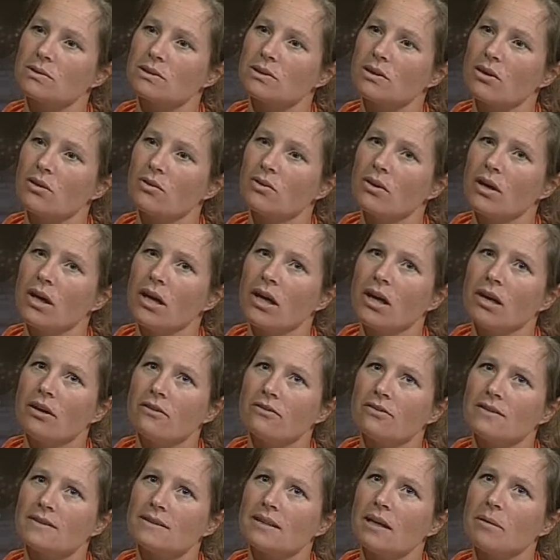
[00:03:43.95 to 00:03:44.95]
So,
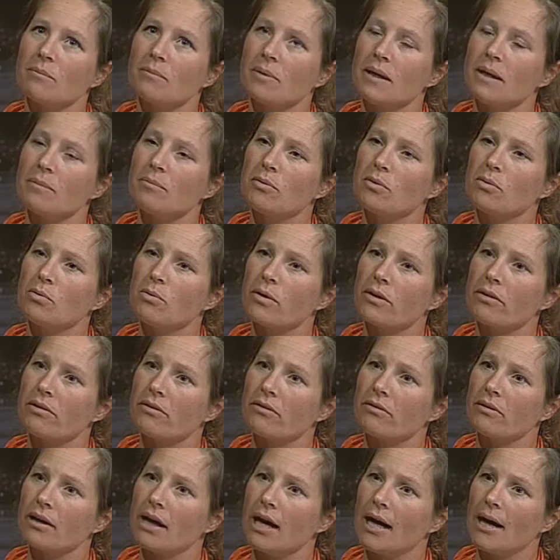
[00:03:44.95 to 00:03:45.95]
for some people with
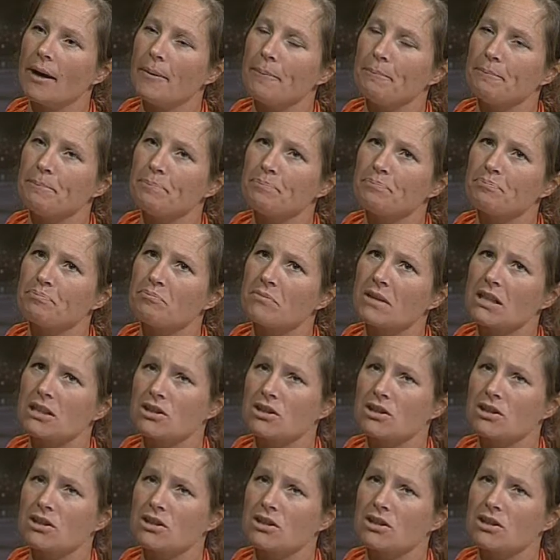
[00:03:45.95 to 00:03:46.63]
um,